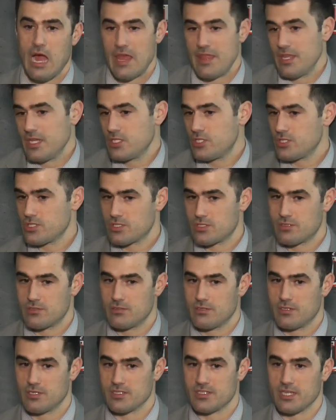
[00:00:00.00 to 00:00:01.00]
I think just
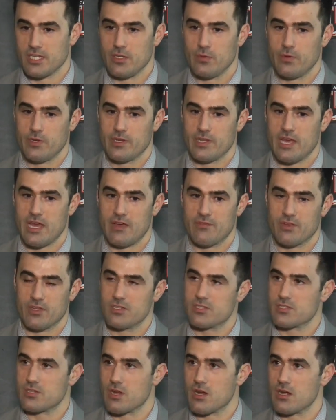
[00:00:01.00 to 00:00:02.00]
continuing to have good
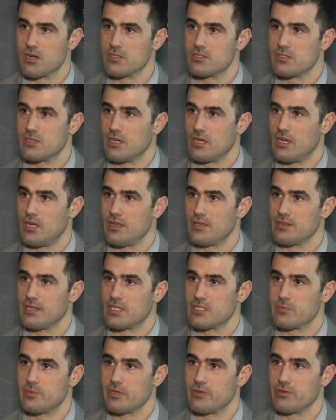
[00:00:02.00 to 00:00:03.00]
starts. I think
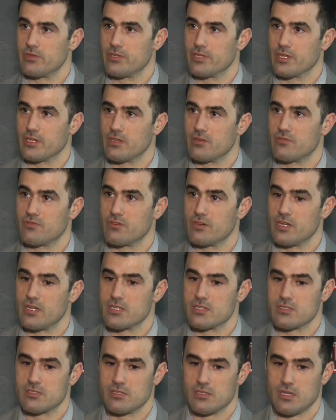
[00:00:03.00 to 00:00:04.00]
that's been really good for
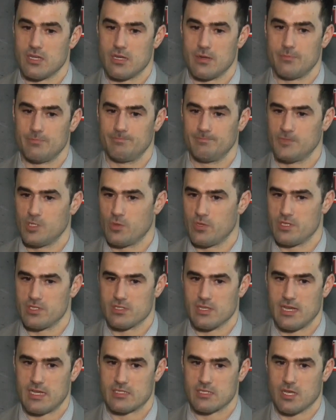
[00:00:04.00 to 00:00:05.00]
us, you know, these
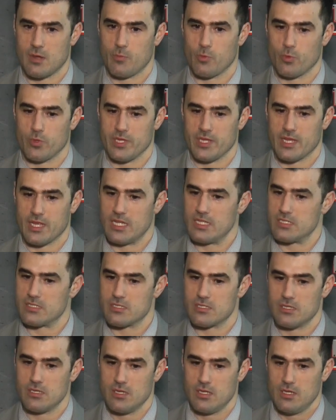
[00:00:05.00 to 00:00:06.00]
last couple
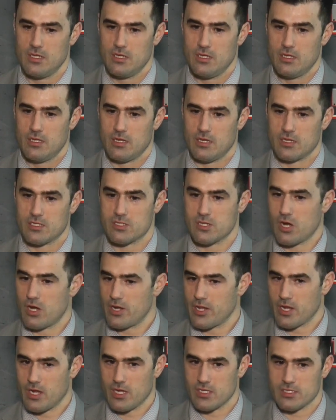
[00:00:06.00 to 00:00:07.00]
weekends,
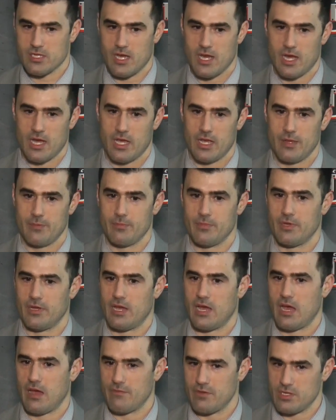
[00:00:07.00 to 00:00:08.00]
starting on time.
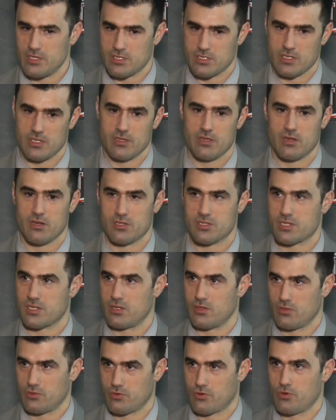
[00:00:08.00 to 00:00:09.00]
Obviously, they're a
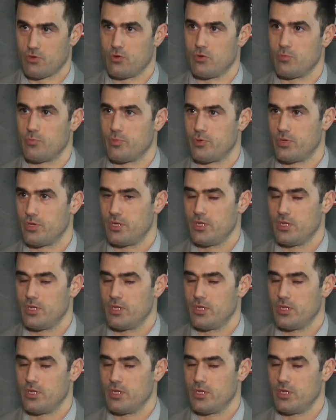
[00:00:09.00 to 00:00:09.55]
skilled group.